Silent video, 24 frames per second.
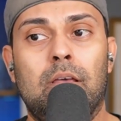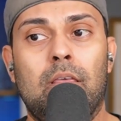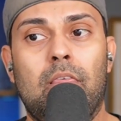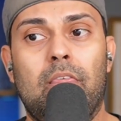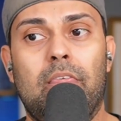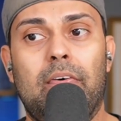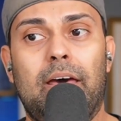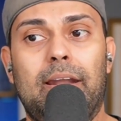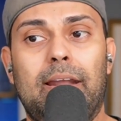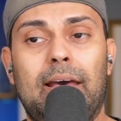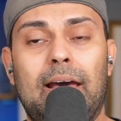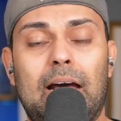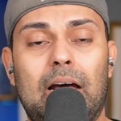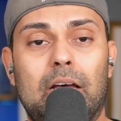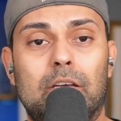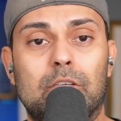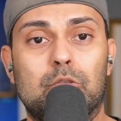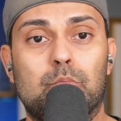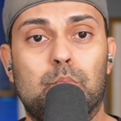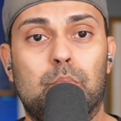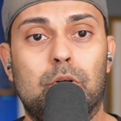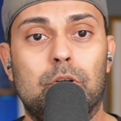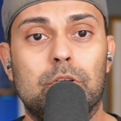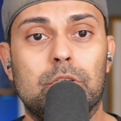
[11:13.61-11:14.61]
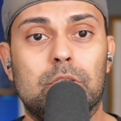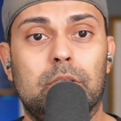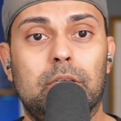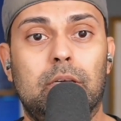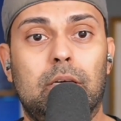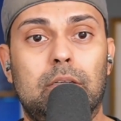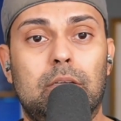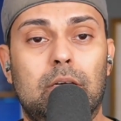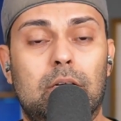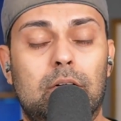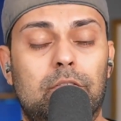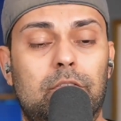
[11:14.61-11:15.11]
that has personally
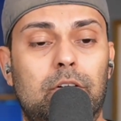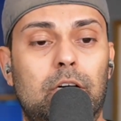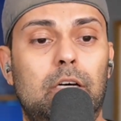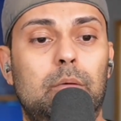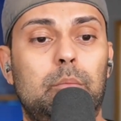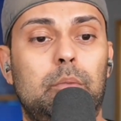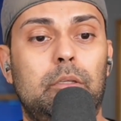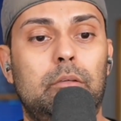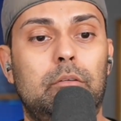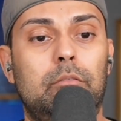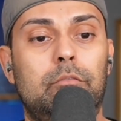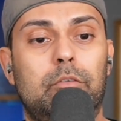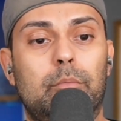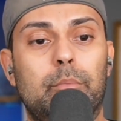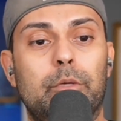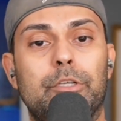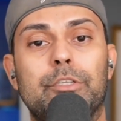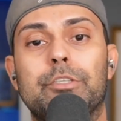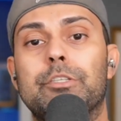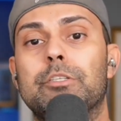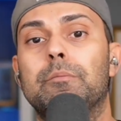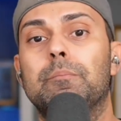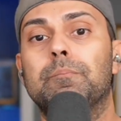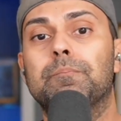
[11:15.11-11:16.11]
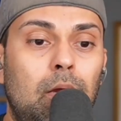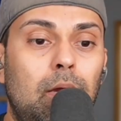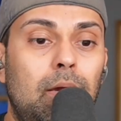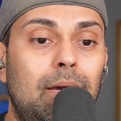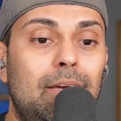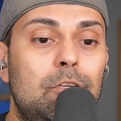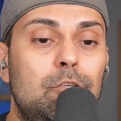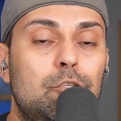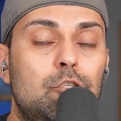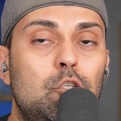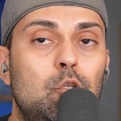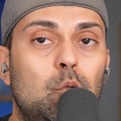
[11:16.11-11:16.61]
identifiable information.
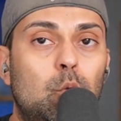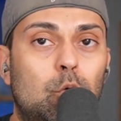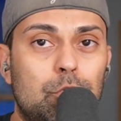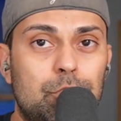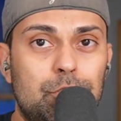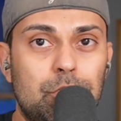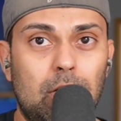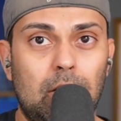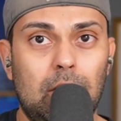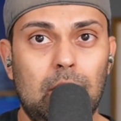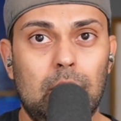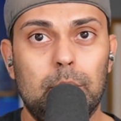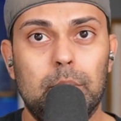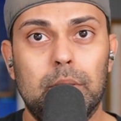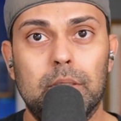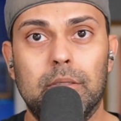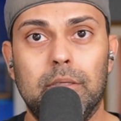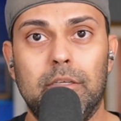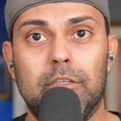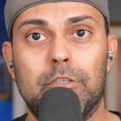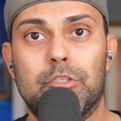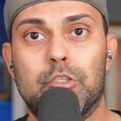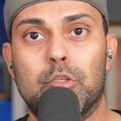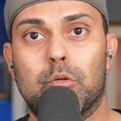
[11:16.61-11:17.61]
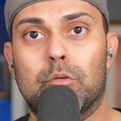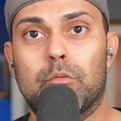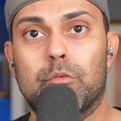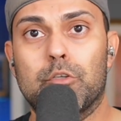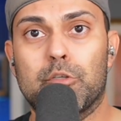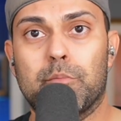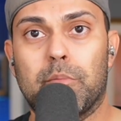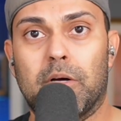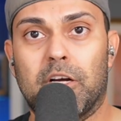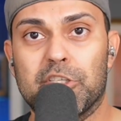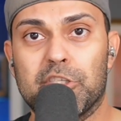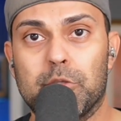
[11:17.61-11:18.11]
It is your job, it is your
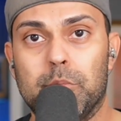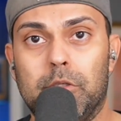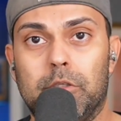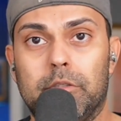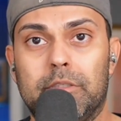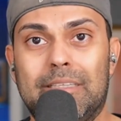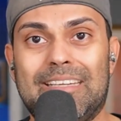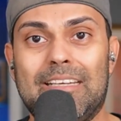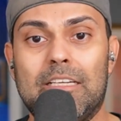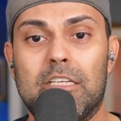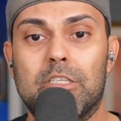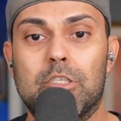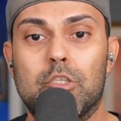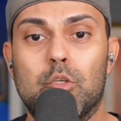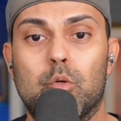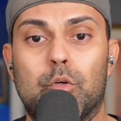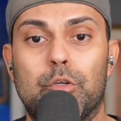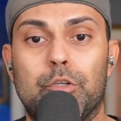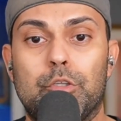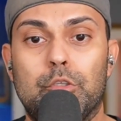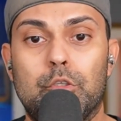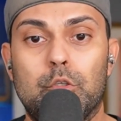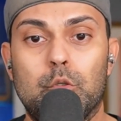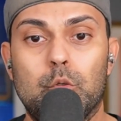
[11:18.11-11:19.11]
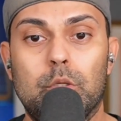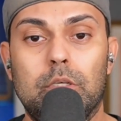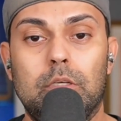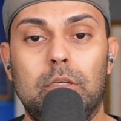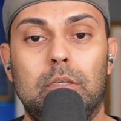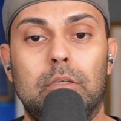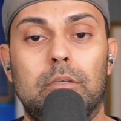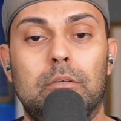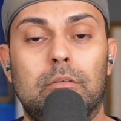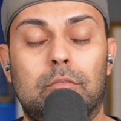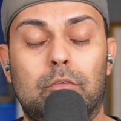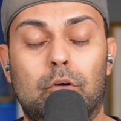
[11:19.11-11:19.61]
responsibility, it is your
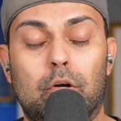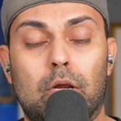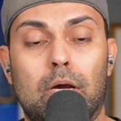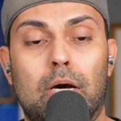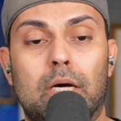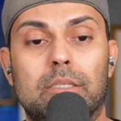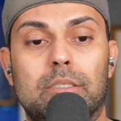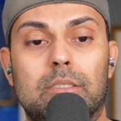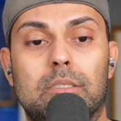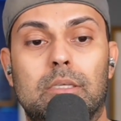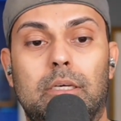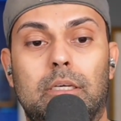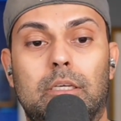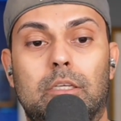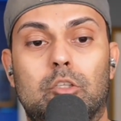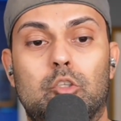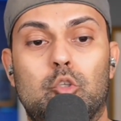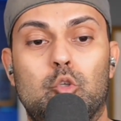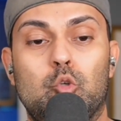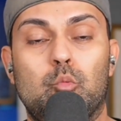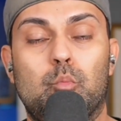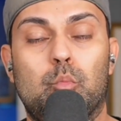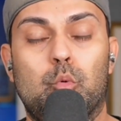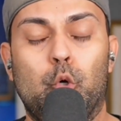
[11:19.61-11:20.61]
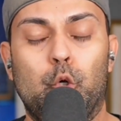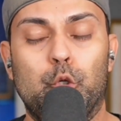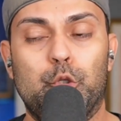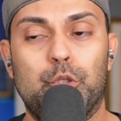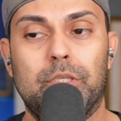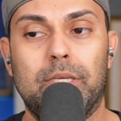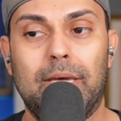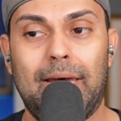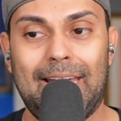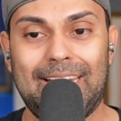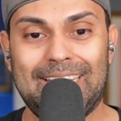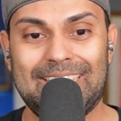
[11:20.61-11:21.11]
duty, for God's sake, to
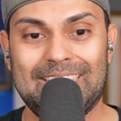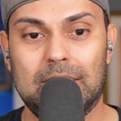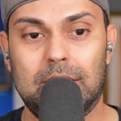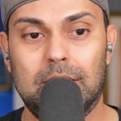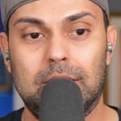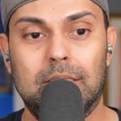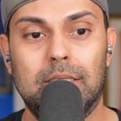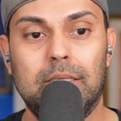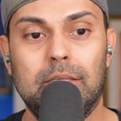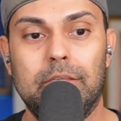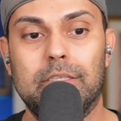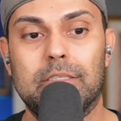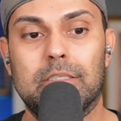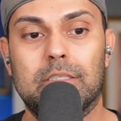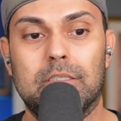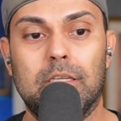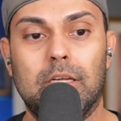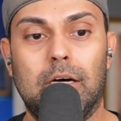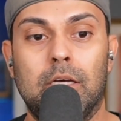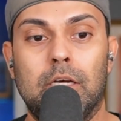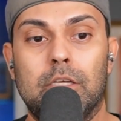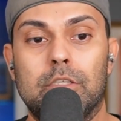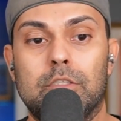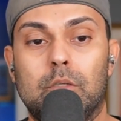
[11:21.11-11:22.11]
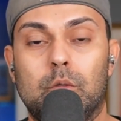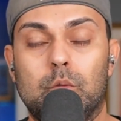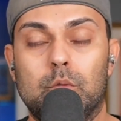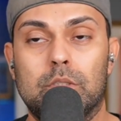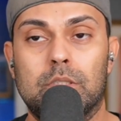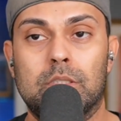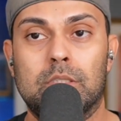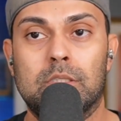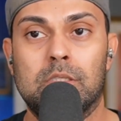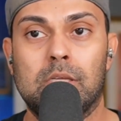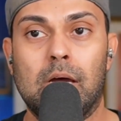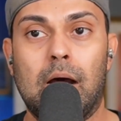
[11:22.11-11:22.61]
protect this stuff. So
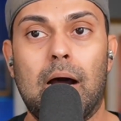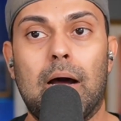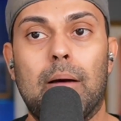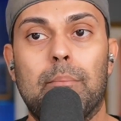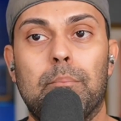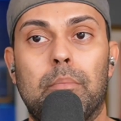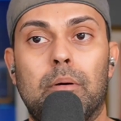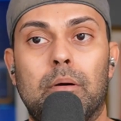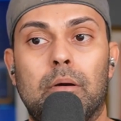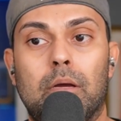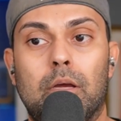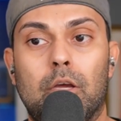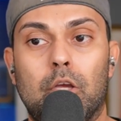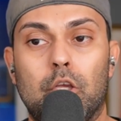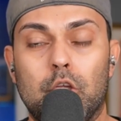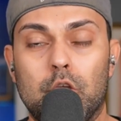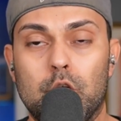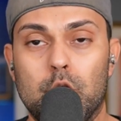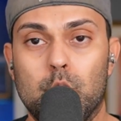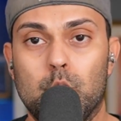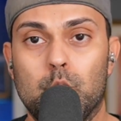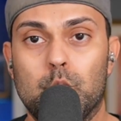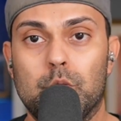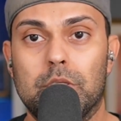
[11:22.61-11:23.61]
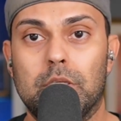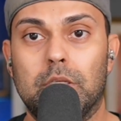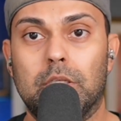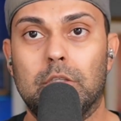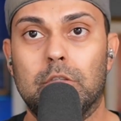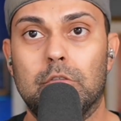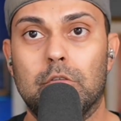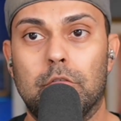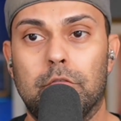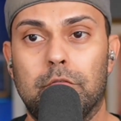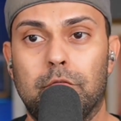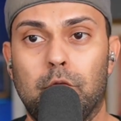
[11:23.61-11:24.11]
stop
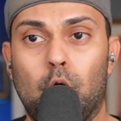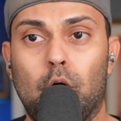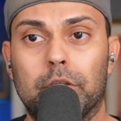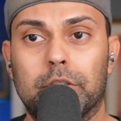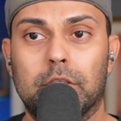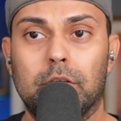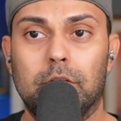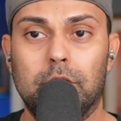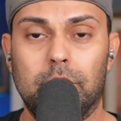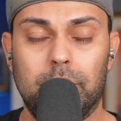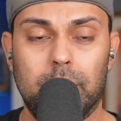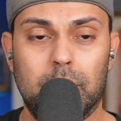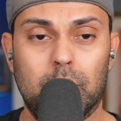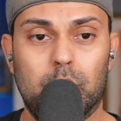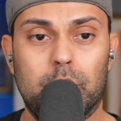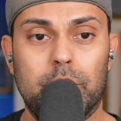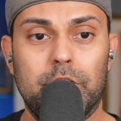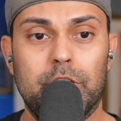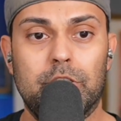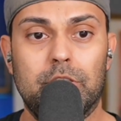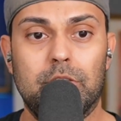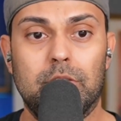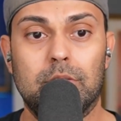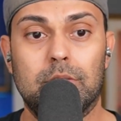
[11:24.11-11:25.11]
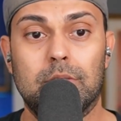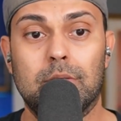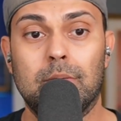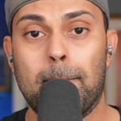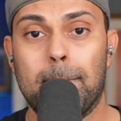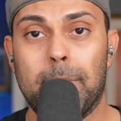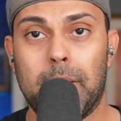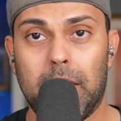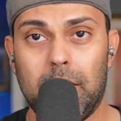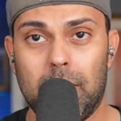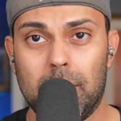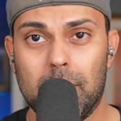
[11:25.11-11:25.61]
using default configurations.
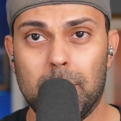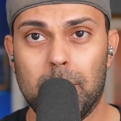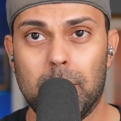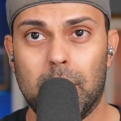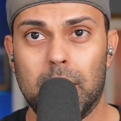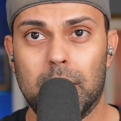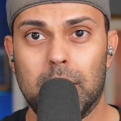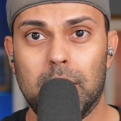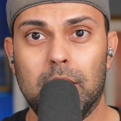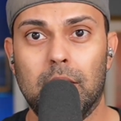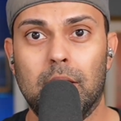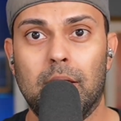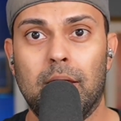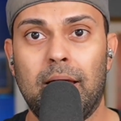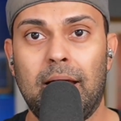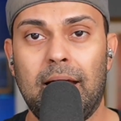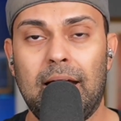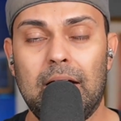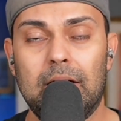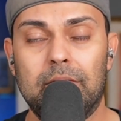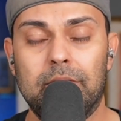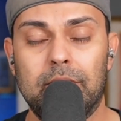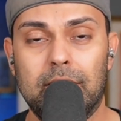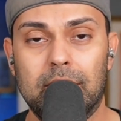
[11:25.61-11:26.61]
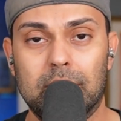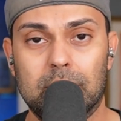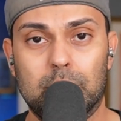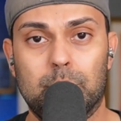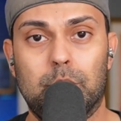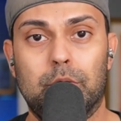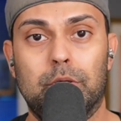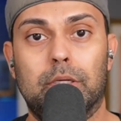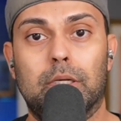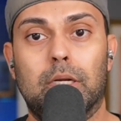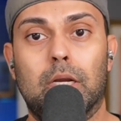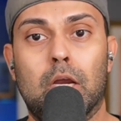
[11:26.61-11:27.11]
Pay the money, have an
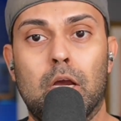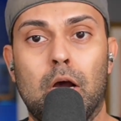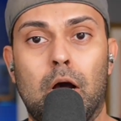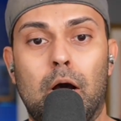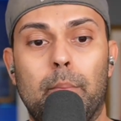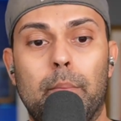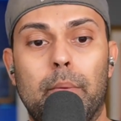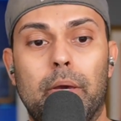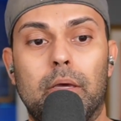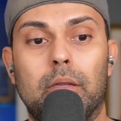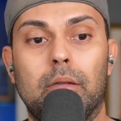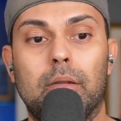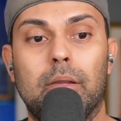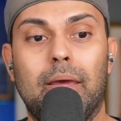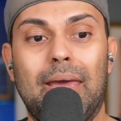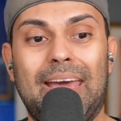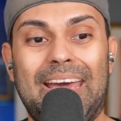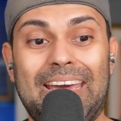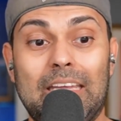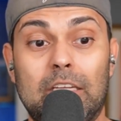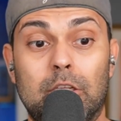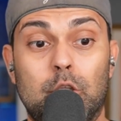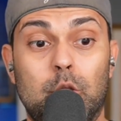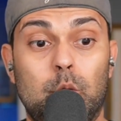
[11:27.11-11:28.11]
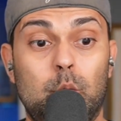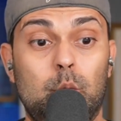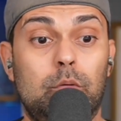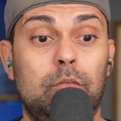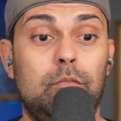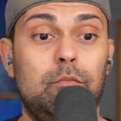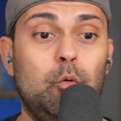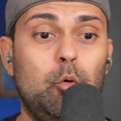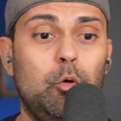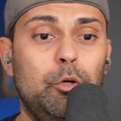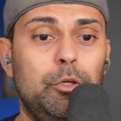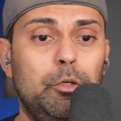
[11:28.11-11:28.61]
expert come in and do it for